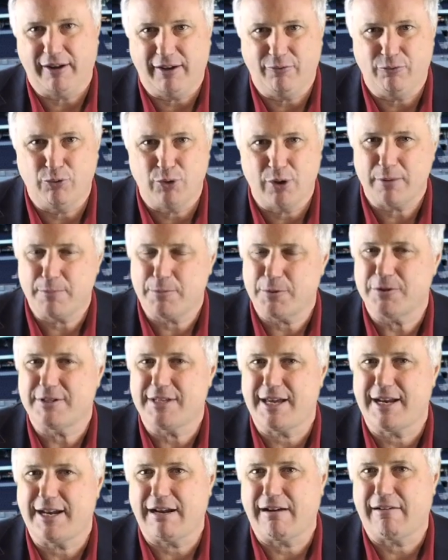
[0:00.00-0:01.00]
If we are
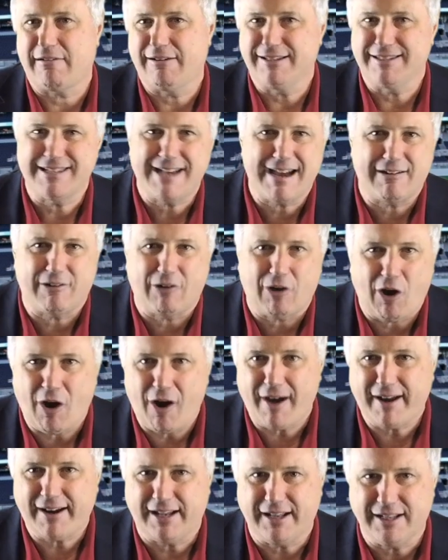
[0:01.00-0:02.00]
presenting our entire
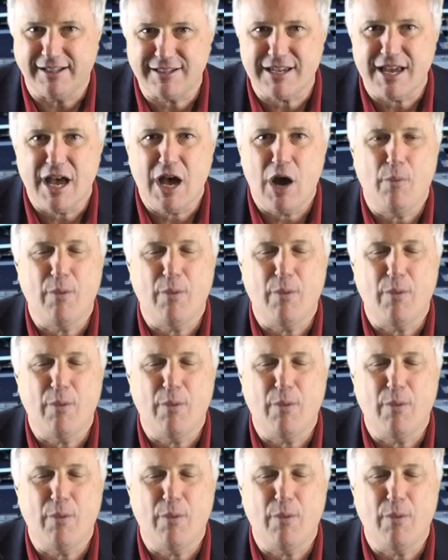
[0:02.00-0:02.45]
audience,